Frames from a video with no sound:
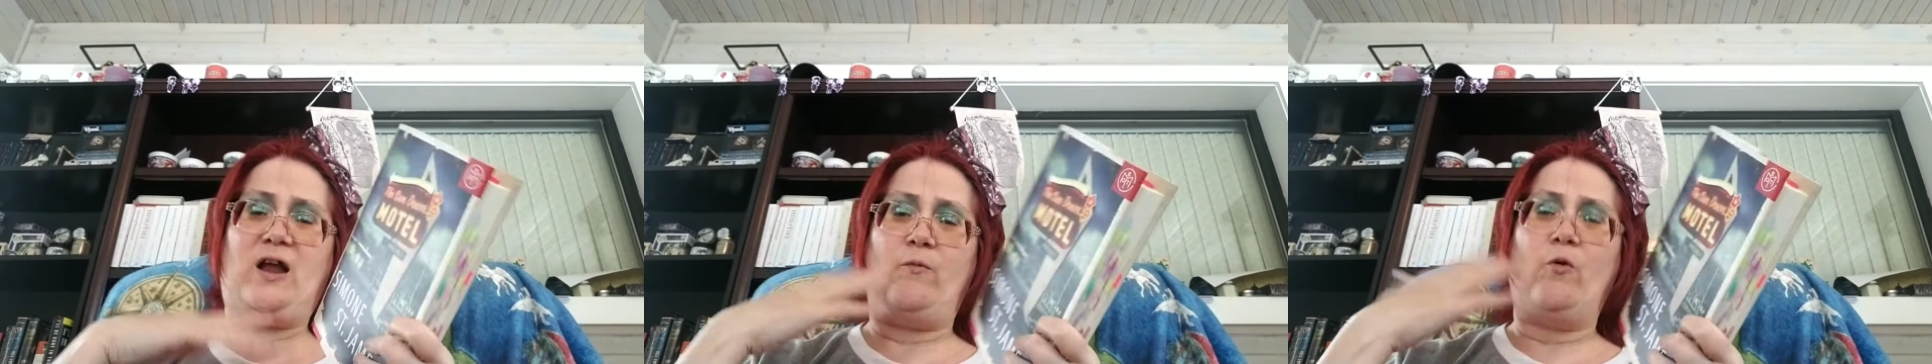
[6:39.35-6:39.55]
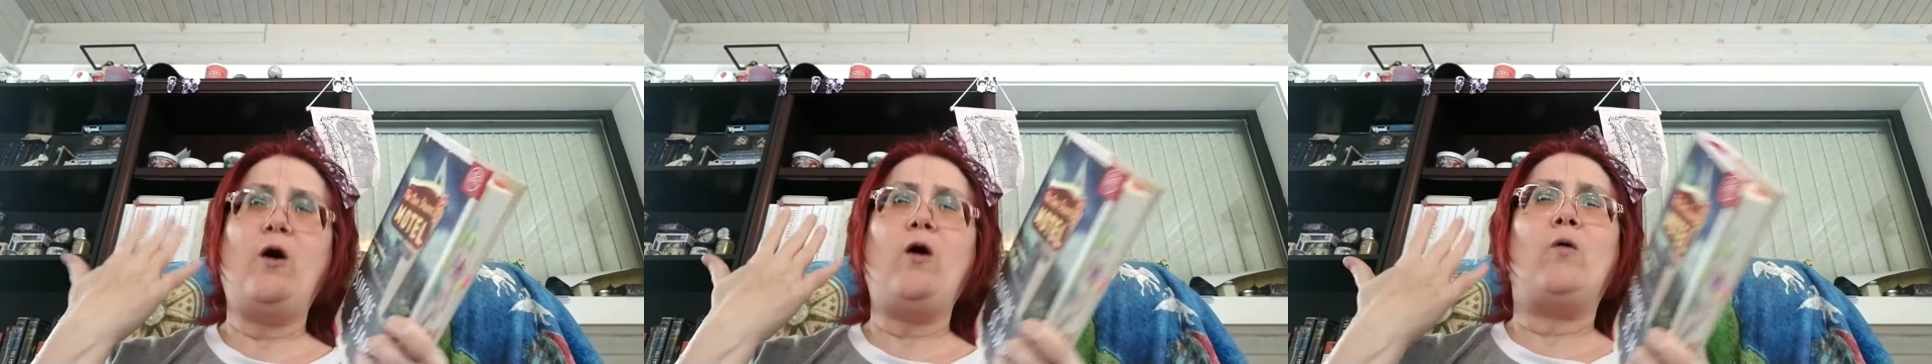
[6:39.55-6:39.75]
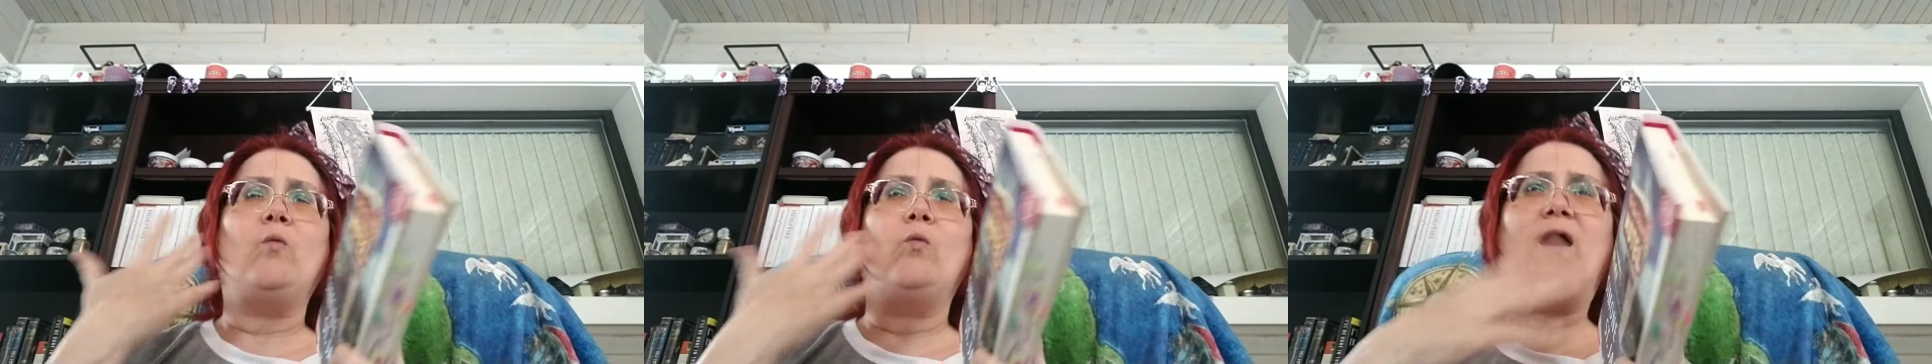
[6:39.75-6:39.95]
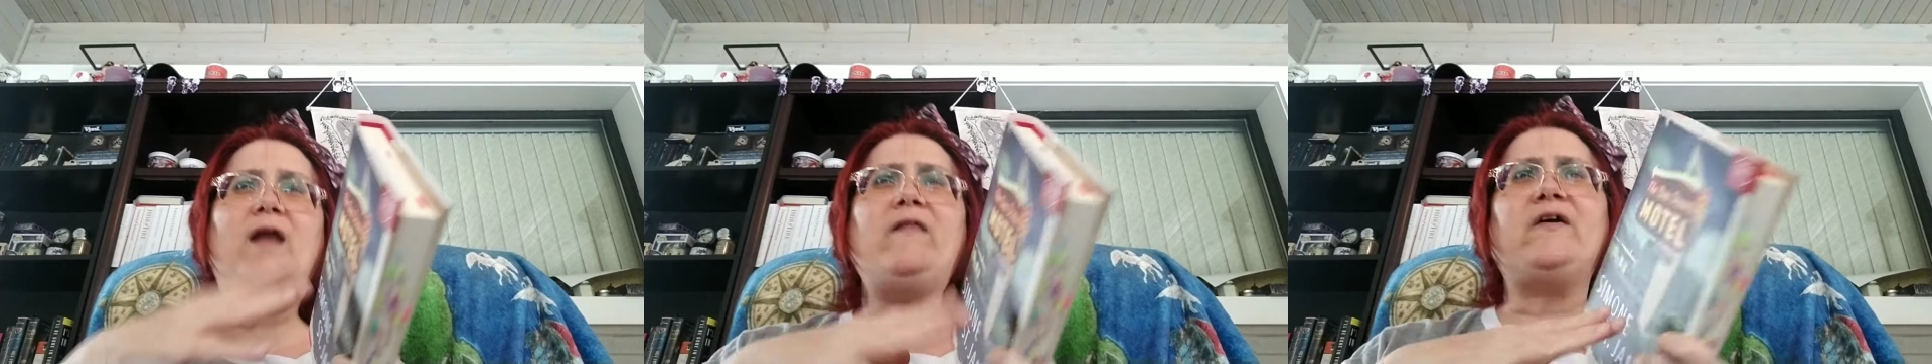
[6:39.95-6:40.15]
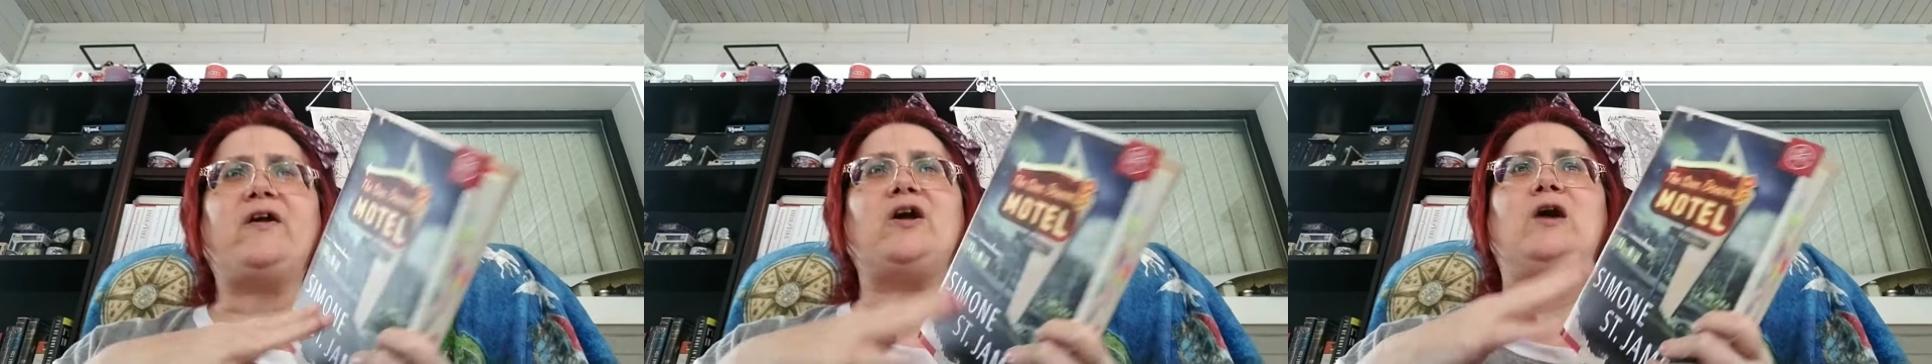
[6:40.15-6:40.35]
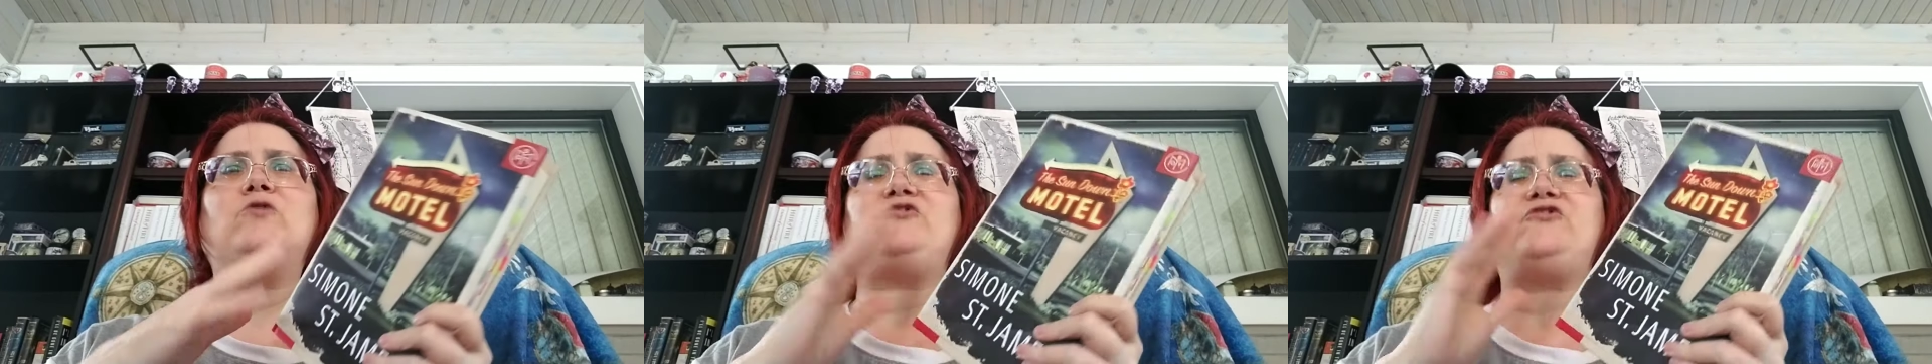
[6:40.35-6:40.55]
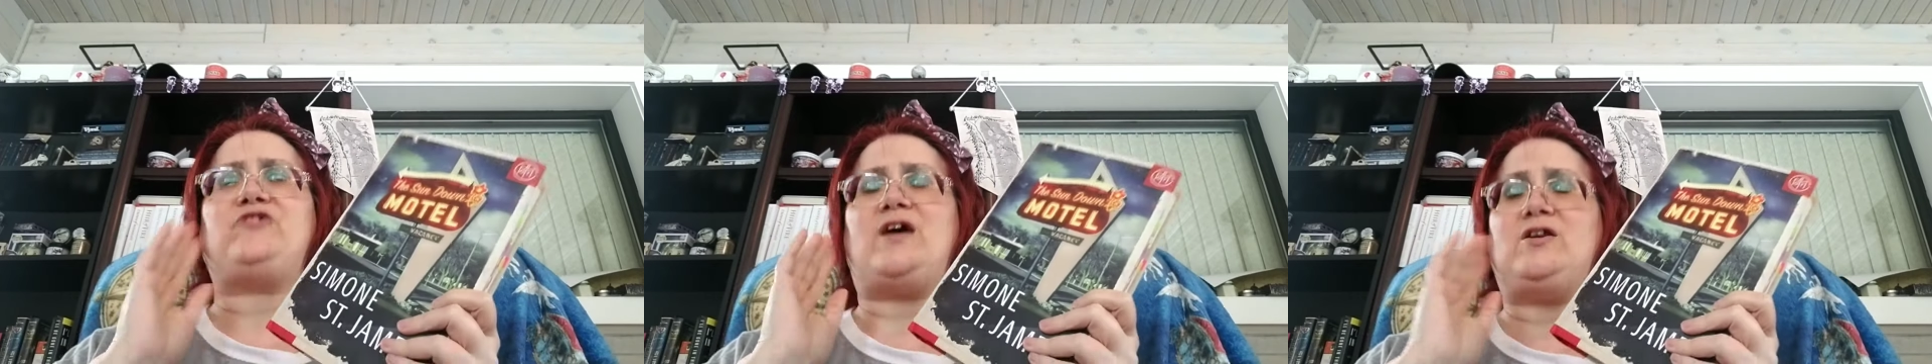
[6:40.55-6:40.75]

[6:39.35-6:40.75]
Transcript: And one of the ghosts,